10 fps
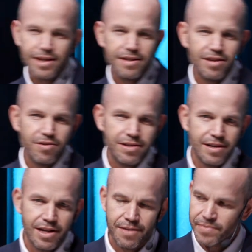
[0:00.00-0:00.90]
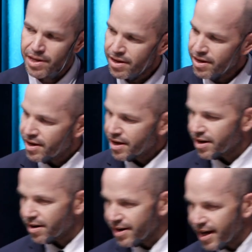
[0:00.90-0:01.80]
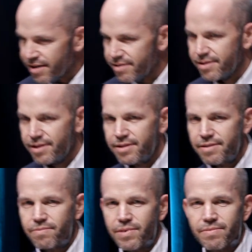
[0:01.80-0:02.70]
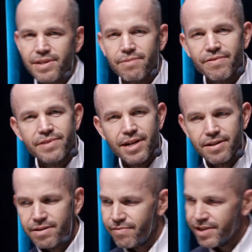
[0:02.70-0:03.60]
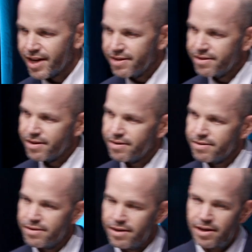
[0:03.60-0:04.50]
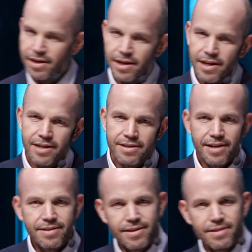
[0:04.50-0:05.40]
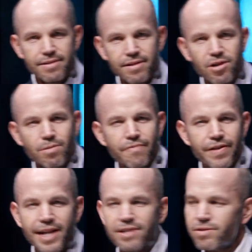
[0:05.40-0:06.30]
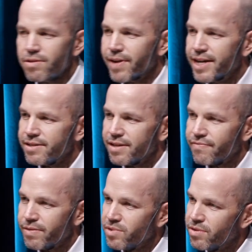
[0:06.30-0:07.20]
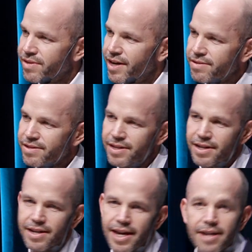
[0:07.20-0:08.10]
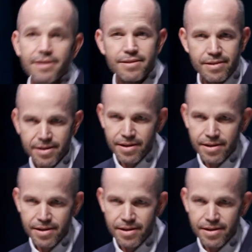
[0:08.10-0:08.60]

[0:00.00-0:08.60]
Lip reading: in the OECD in our analysis that we've done over the last years is that since the global financial crisis from 2008,